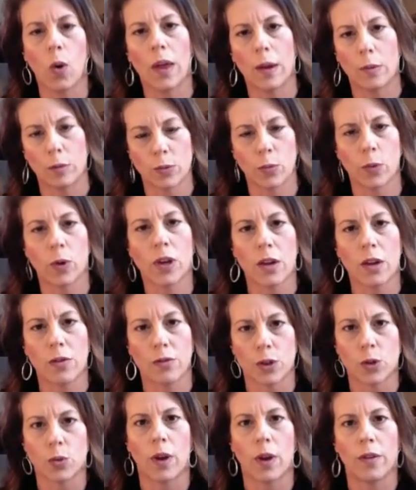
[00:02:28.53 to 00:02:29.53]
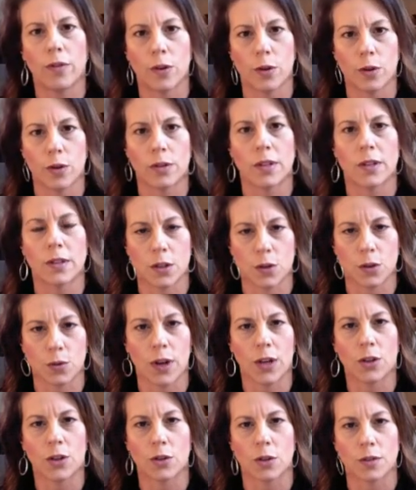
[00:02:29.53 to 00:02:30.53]
I was working for 12 years as the
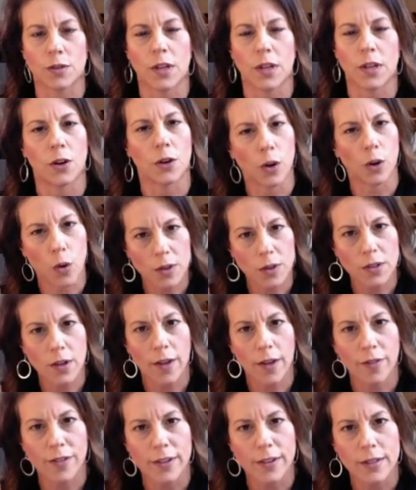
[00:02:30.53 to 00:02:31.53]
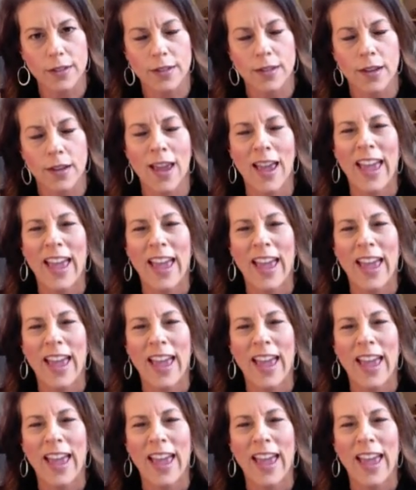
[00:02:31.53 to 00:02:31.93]
director of Senator Cole's office.